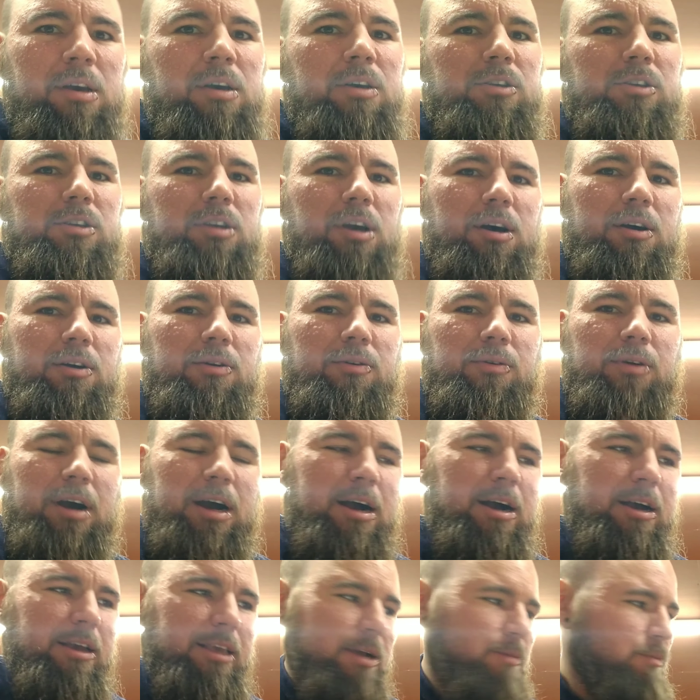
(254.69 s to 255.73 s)
So
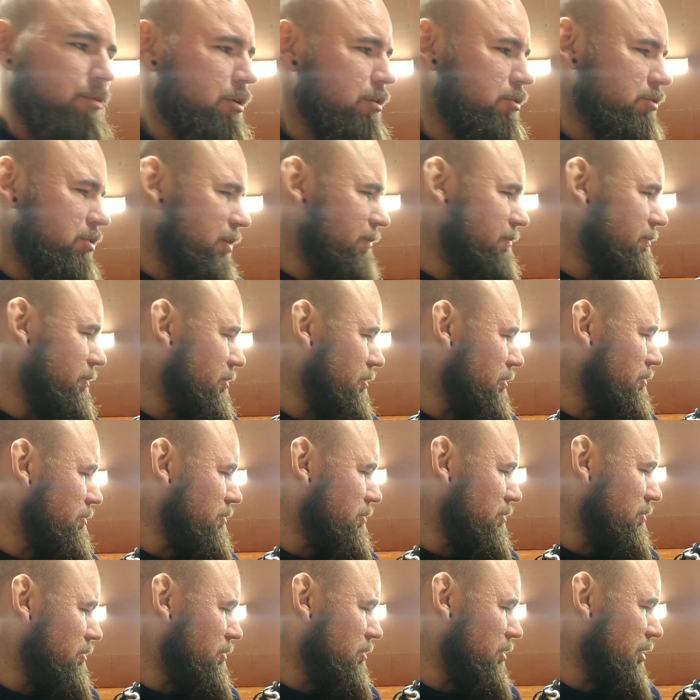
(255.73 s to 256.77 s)
yeah, we've got
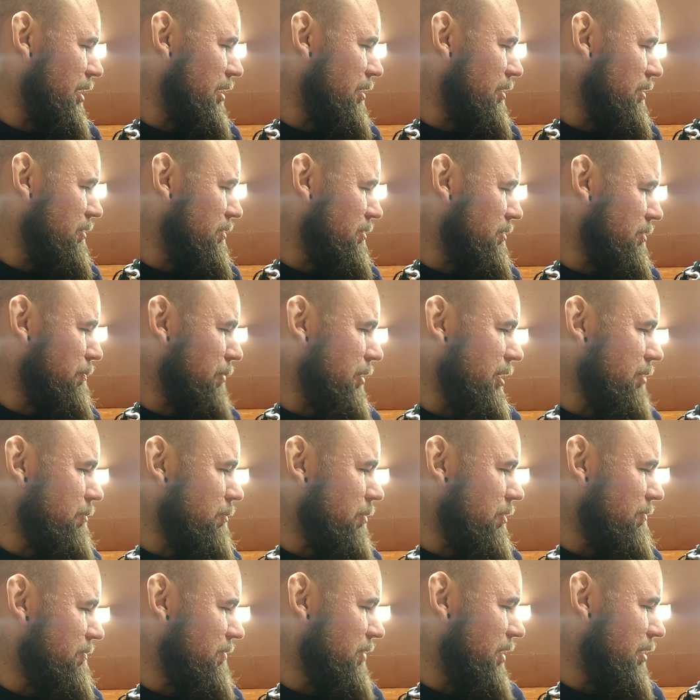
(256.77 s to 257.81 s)
something to play
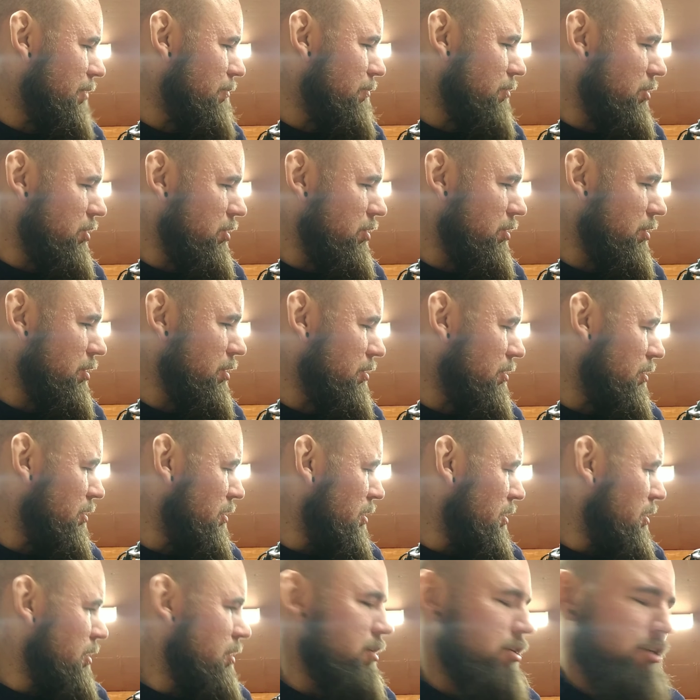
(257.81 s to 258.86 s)
with now, which is good.
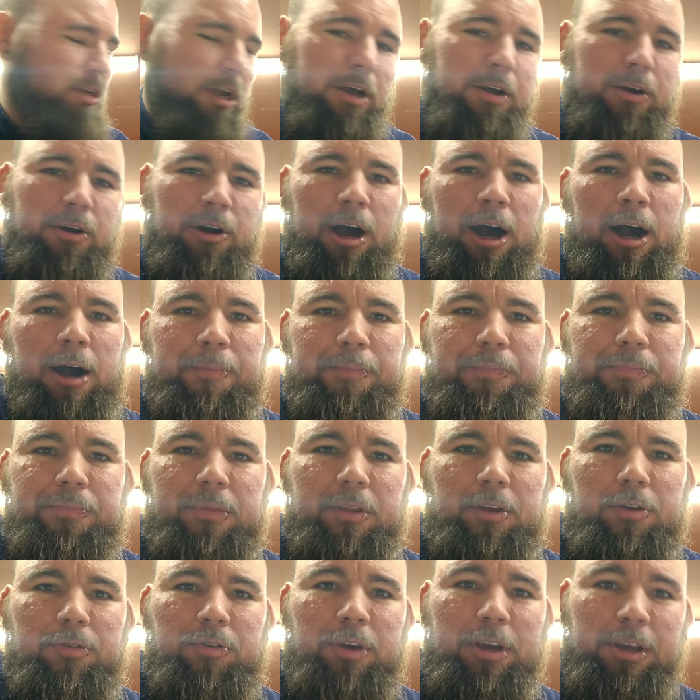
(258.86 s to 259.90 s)
So
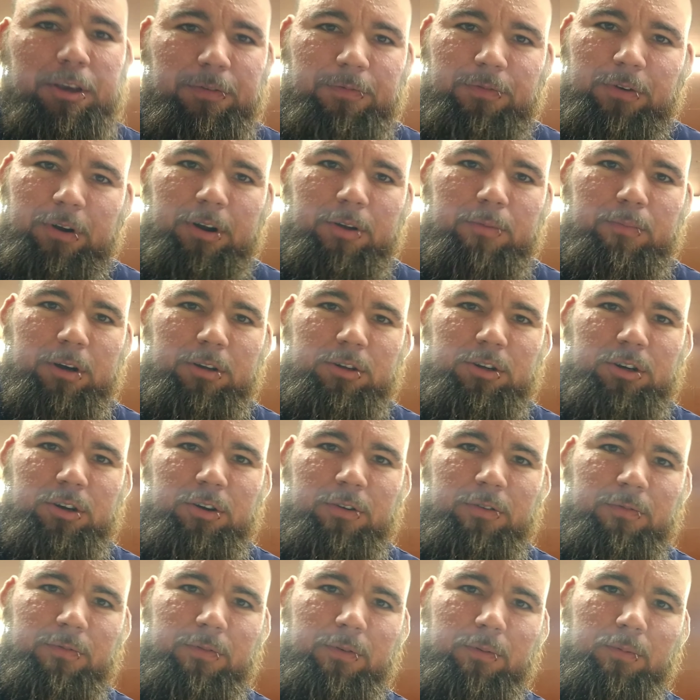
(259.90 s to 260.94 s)
thank you very much
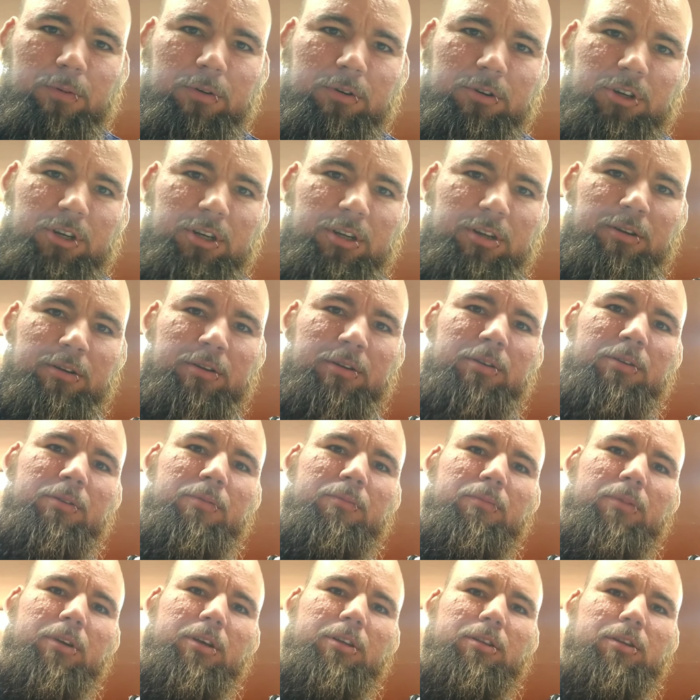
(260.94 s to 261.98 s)
for watching
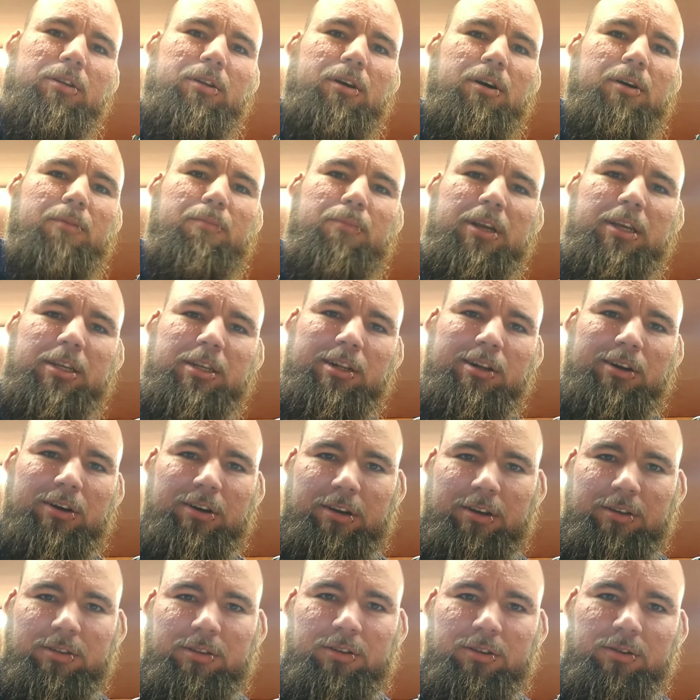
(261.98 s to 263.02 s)
me tonight. Please
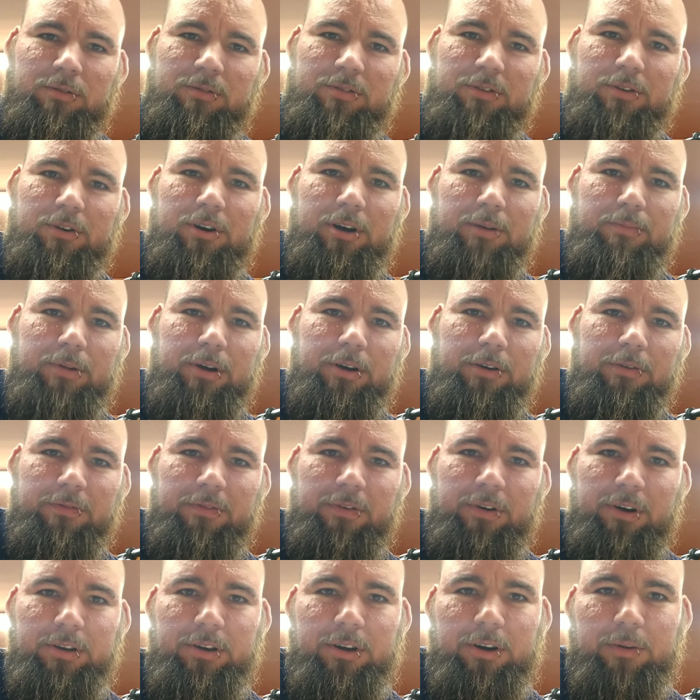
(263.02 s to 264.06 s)
like and subscribe, go
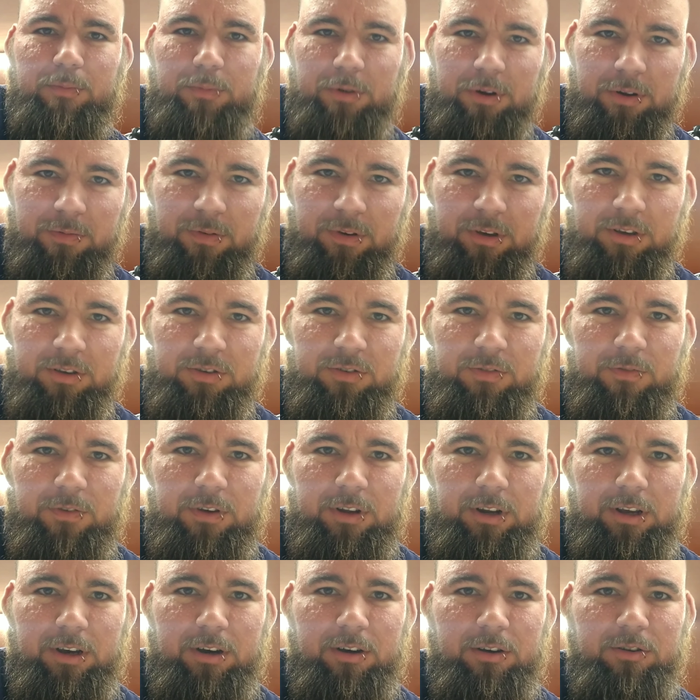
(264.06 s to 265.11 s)
find our previous
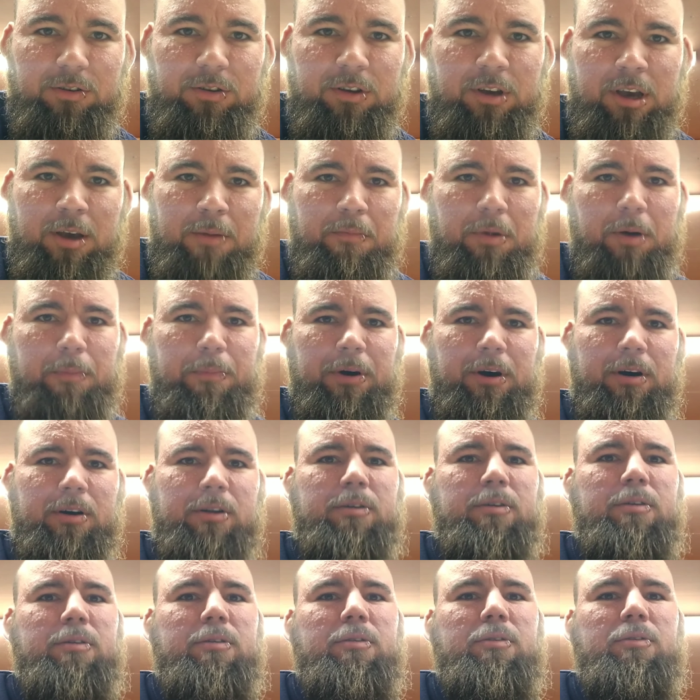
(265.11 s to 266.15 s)
videos. My
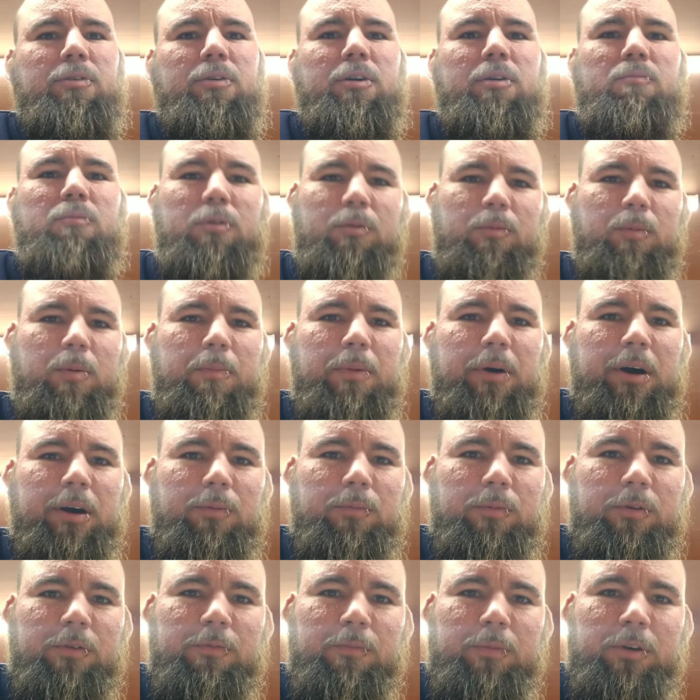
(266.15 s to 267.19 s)
partner in crime will be back
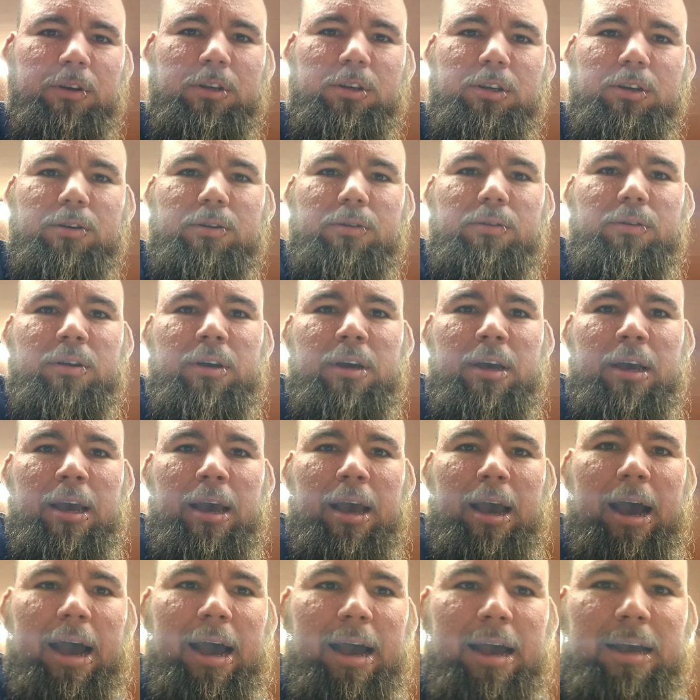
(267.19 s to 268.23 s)
with me soon,
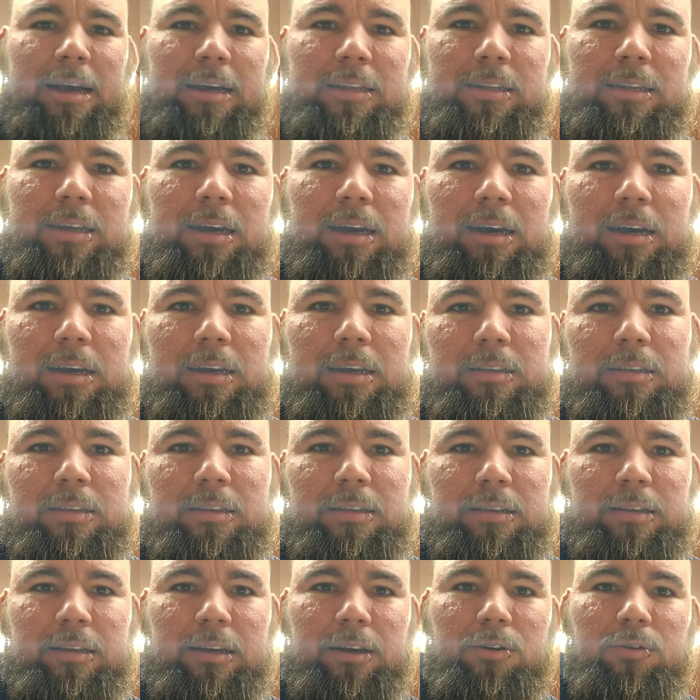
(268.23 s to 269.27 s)
and
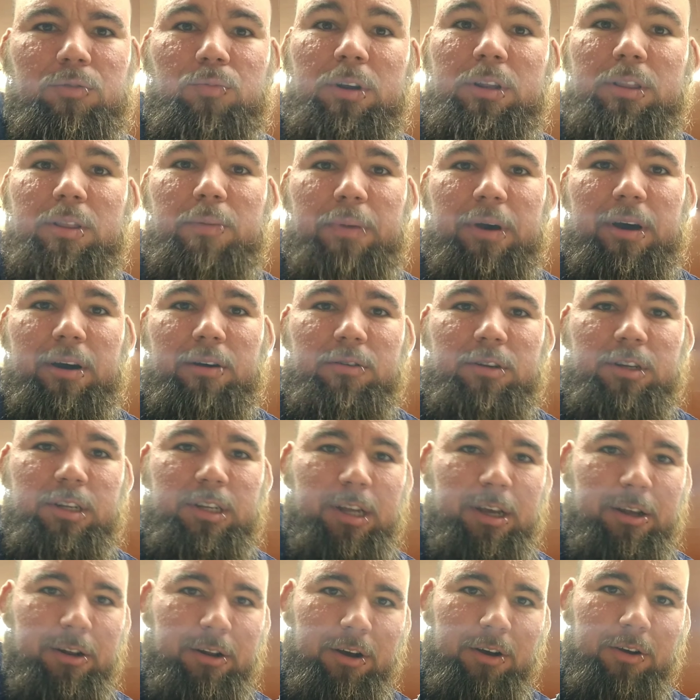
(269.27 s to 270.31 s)
so ring the bell to
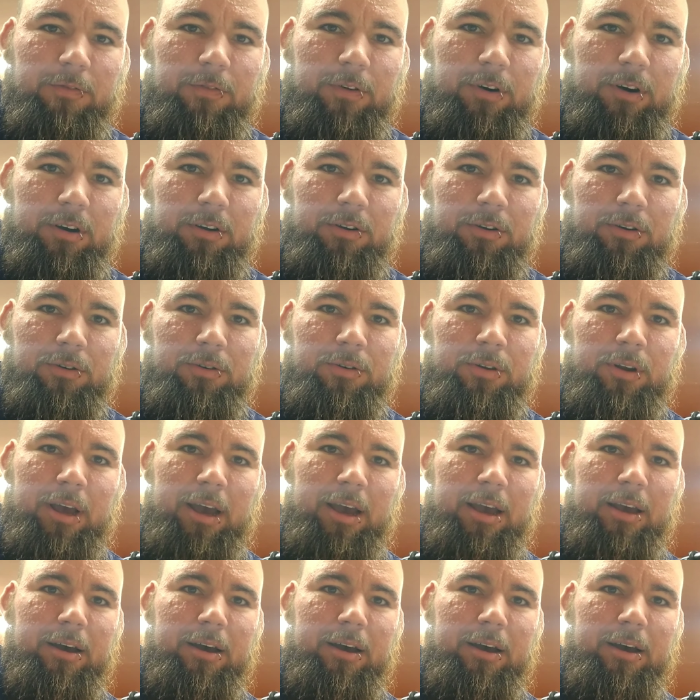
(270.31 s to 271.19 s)
stay notified on